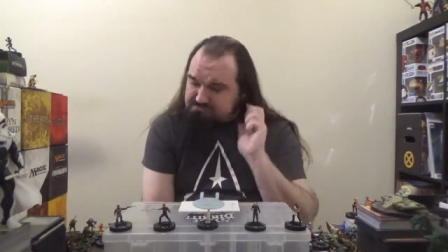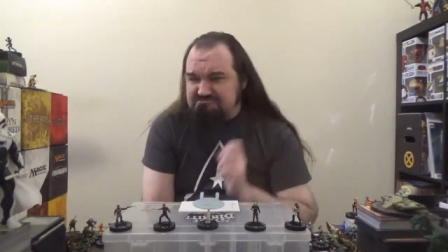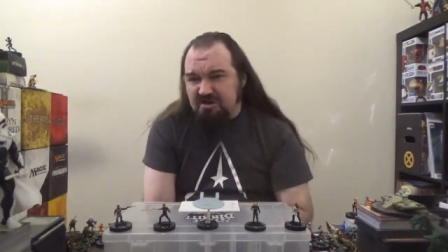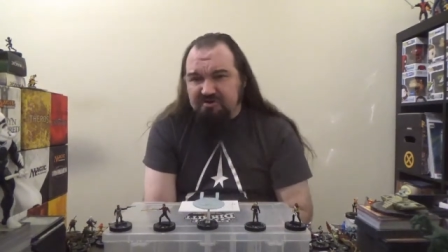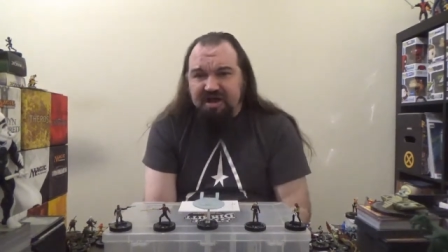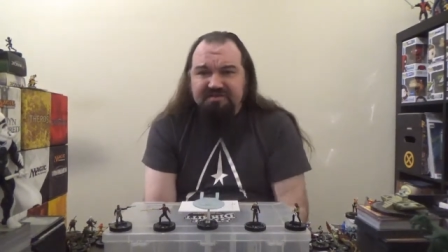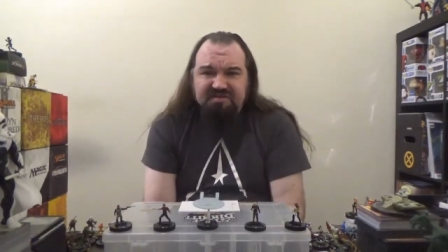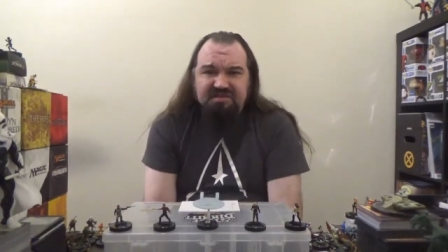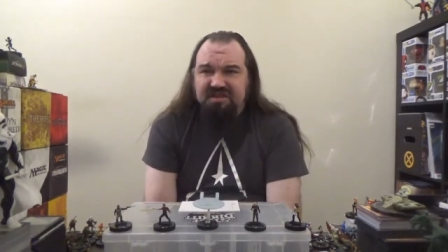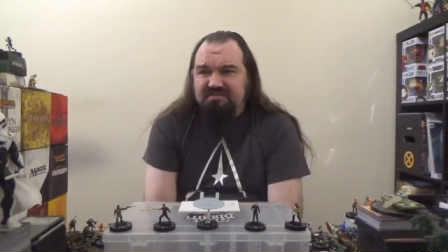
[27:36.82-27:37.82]
Okay,
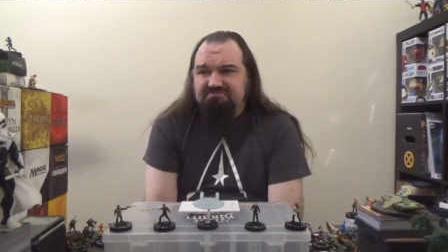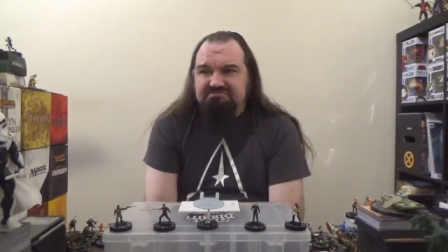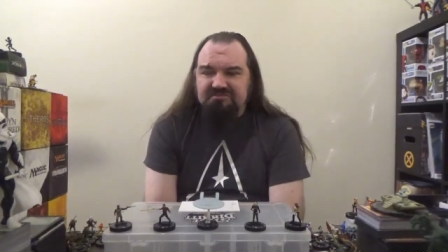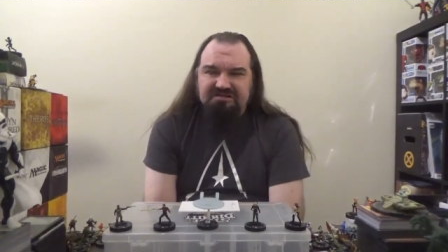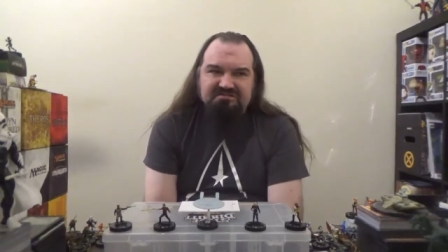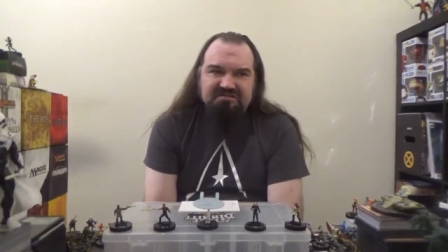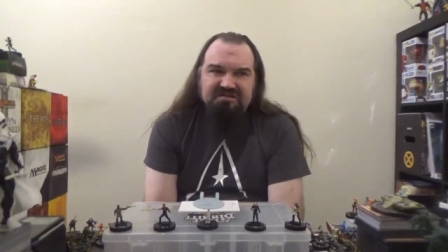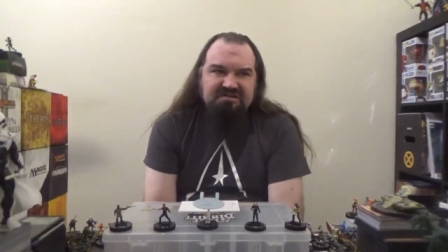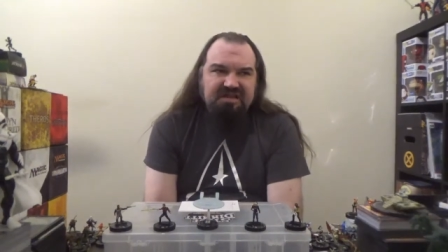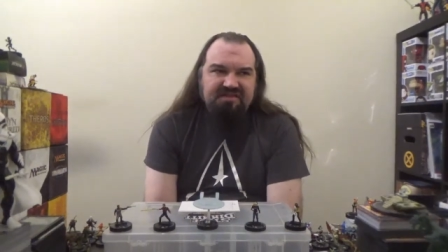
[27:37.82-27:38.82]
that, that, uh,
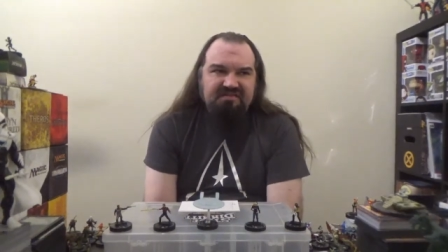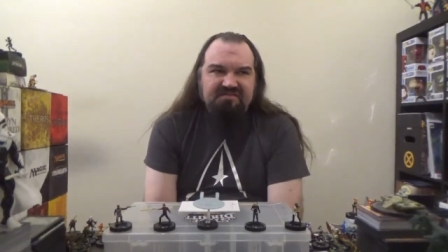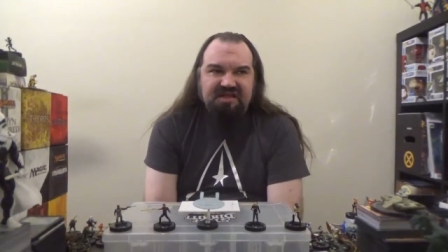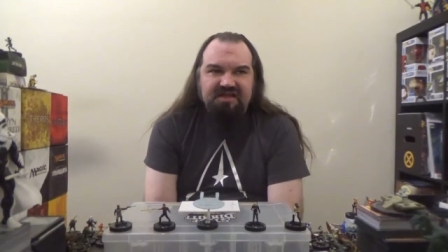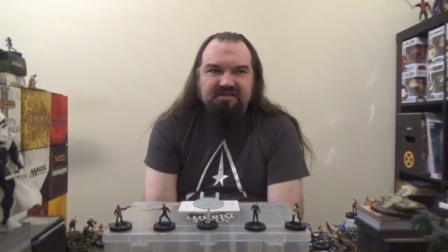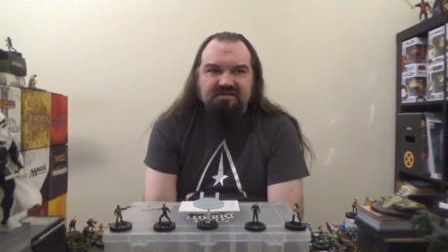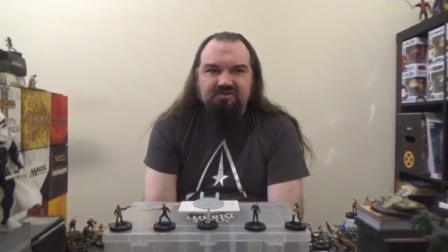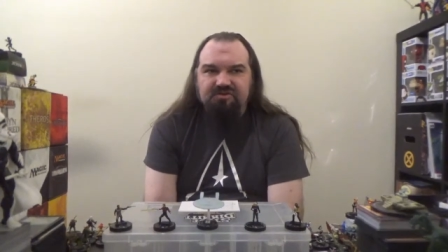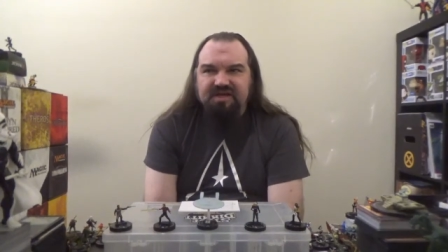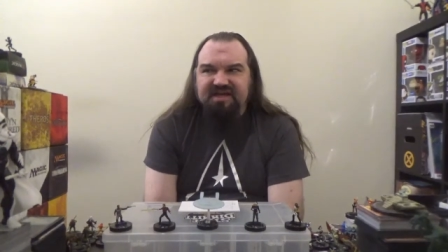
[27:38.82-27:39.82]
that sounds kind of
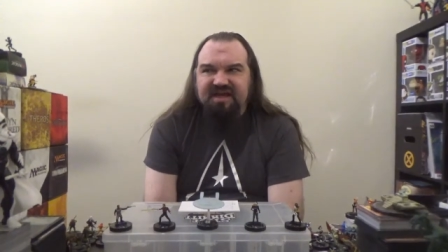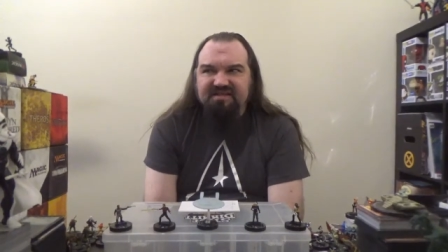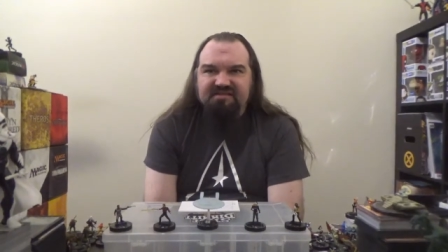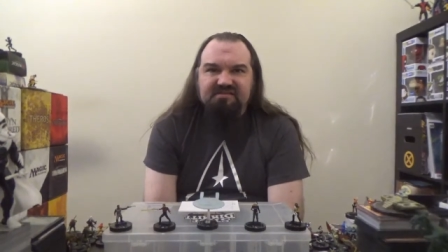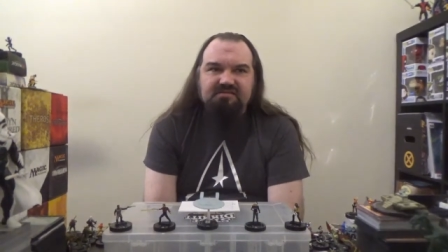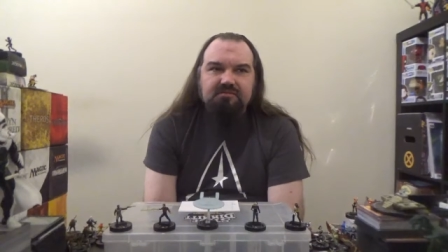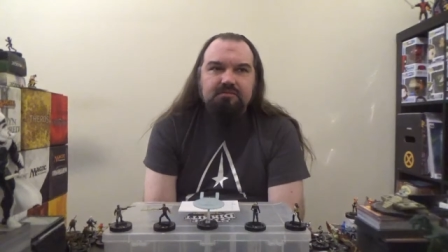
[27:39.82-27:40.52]
cool, I guess.